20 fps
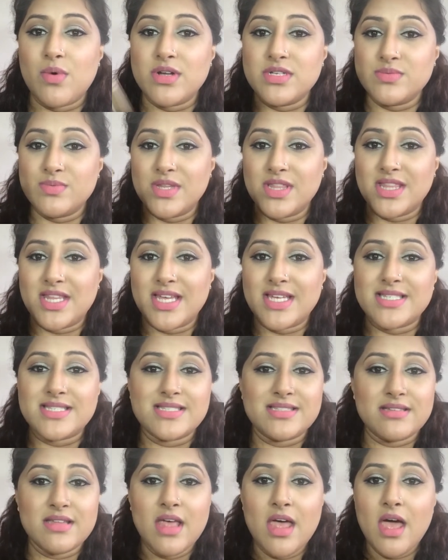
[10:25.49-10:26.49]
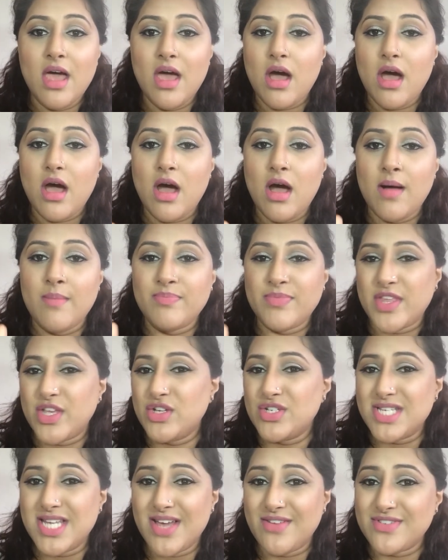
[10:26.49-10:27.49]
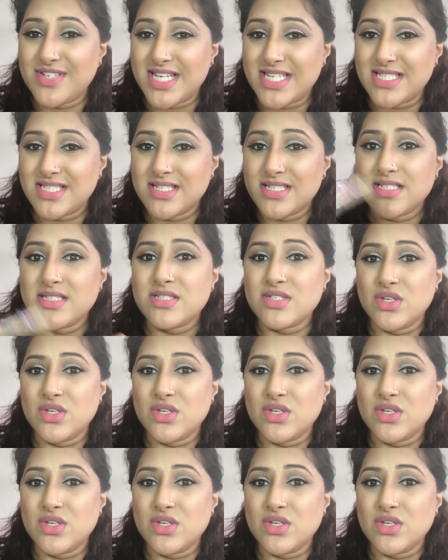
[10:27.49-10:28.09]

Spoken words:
Whereas with this, they usually have testers,